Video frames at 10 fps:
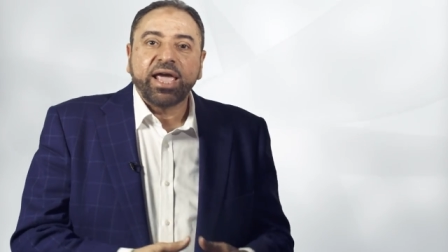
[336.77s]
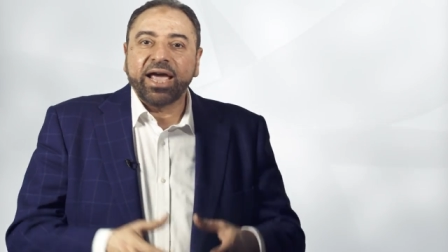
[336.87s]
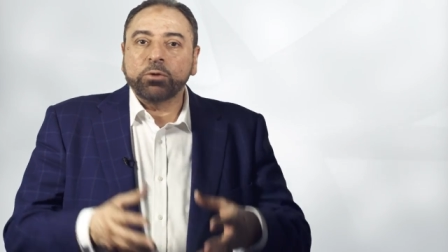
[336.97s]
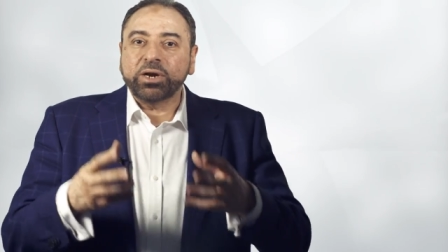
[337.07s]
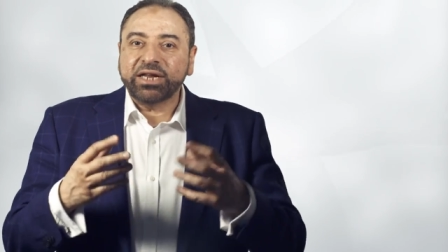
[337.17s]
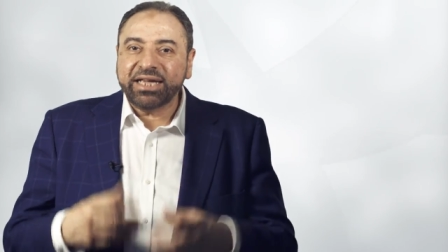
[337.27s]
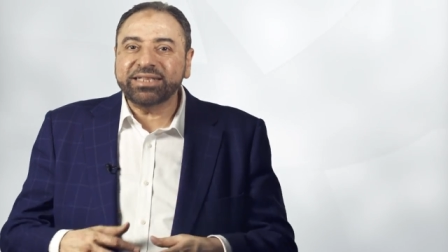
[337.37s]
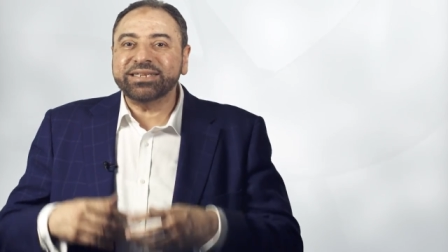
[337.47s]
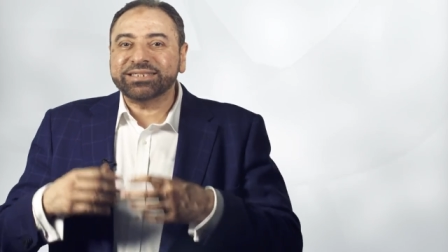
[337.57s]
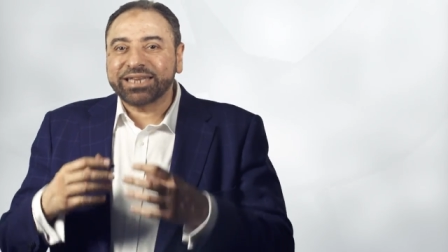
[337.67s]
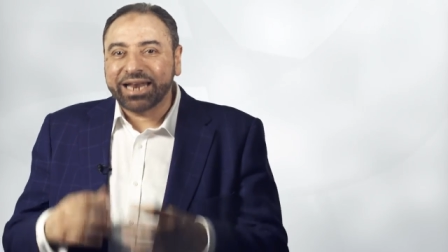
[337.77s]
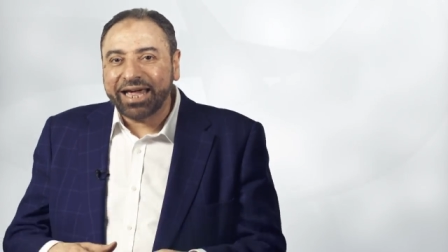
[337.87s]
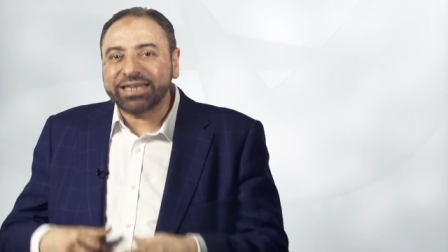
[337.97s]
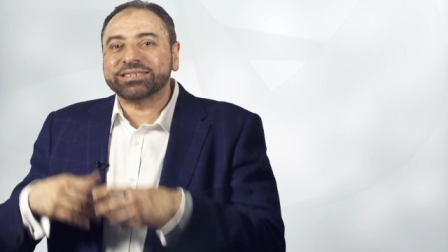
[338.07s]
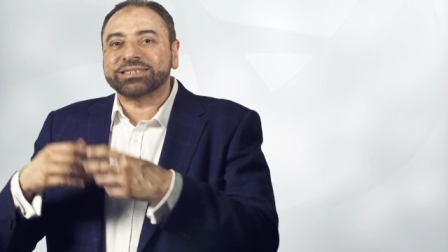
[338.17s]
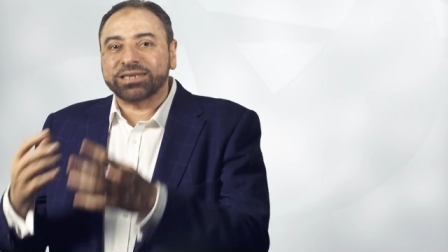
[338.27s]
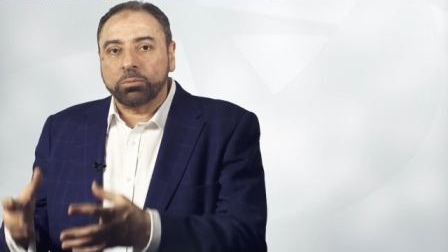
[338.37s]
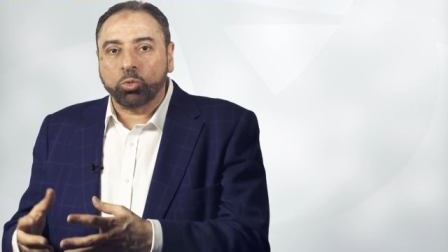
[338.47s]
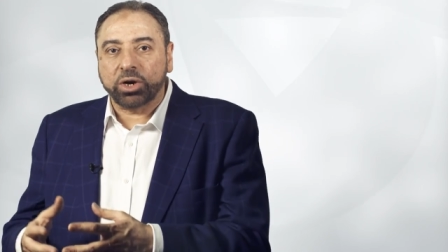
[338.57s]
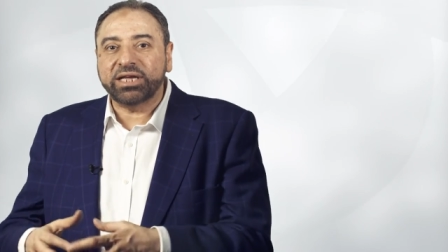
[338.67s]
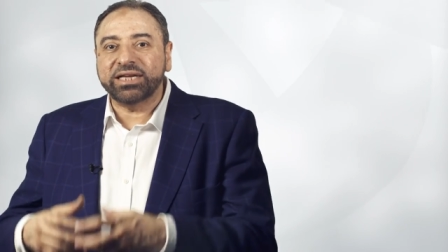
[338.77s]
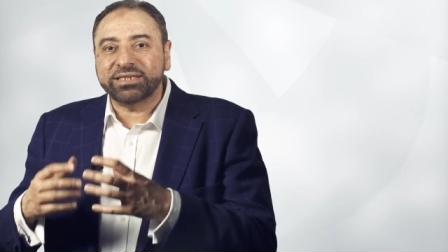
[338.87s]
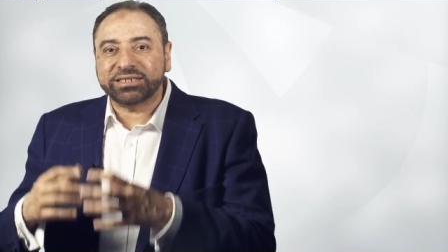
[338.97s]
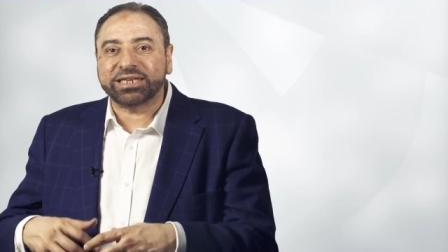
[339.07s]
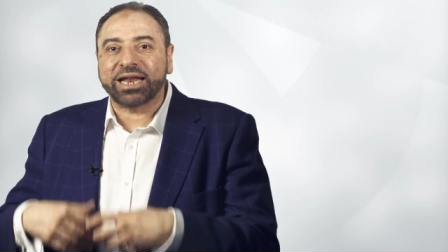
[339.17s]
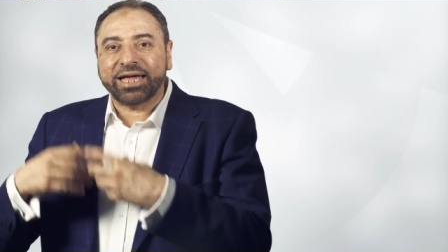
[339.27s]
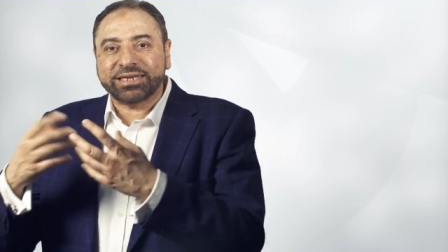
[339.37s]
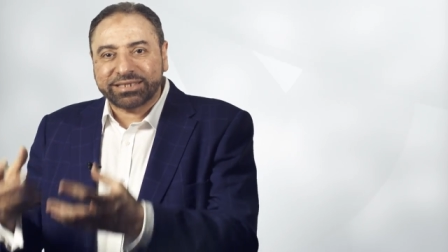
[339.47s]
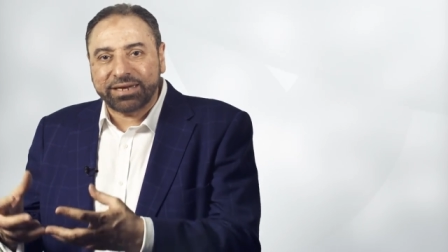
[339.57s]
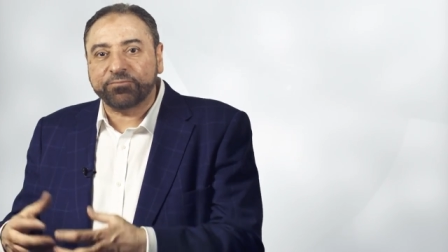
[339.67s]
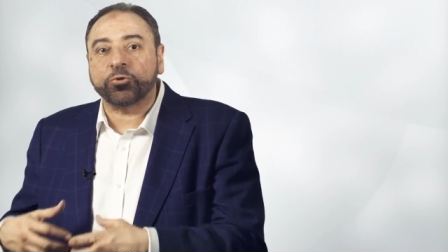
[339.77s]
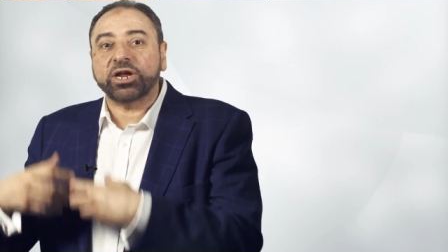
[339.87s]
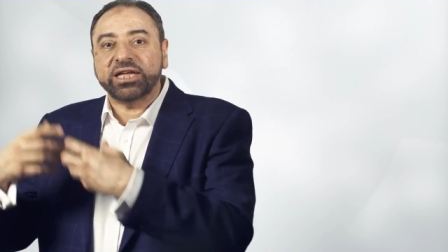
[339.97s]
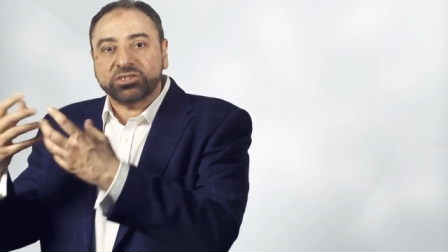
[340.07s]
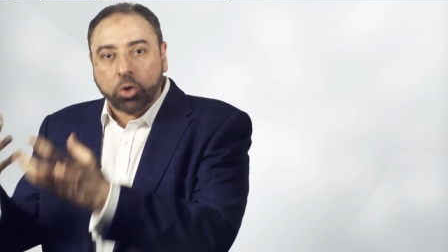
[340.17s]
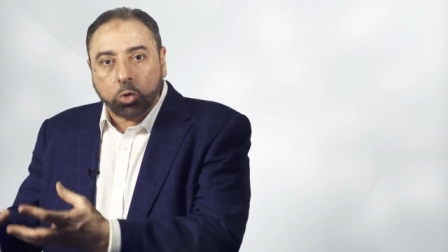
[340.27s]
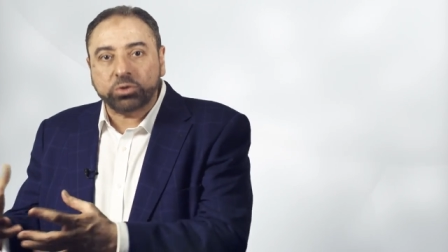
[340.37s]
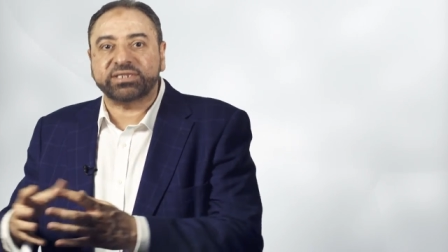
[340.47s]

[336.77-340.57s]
And when he dislikes someone, he dislikes him for his own